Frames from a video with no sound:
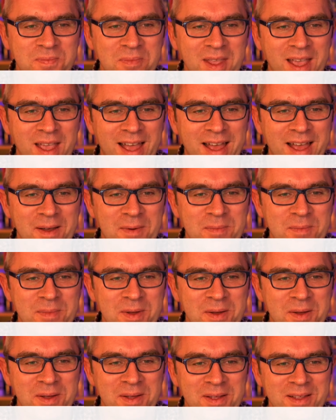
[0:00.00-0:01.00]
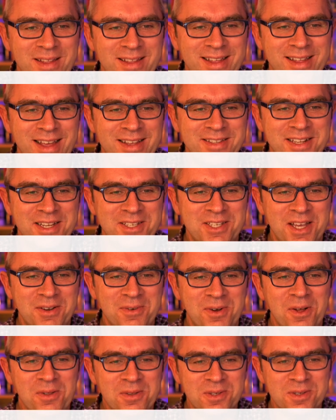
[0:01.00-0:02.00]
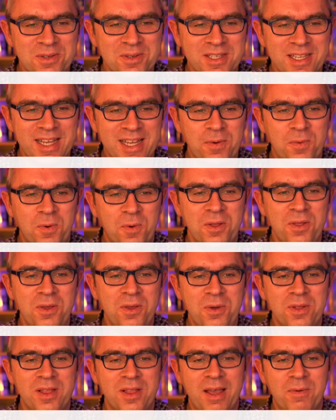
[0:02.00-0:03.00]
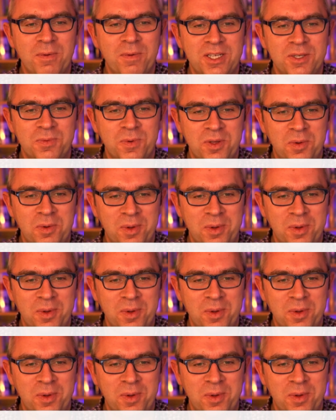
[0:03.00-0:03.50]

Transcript: Estrangeiro also saying, what new languages will you be